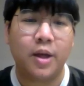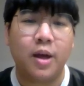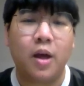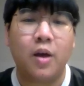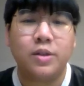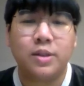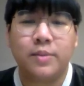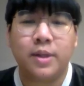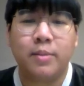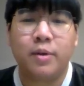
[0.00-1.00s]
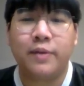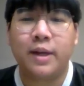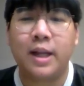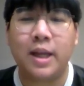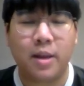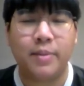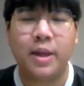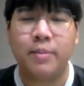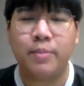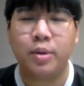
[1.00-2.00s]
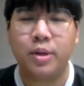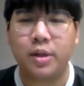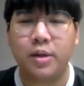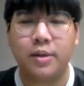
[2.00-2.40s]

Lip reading: or something more fun like playing poker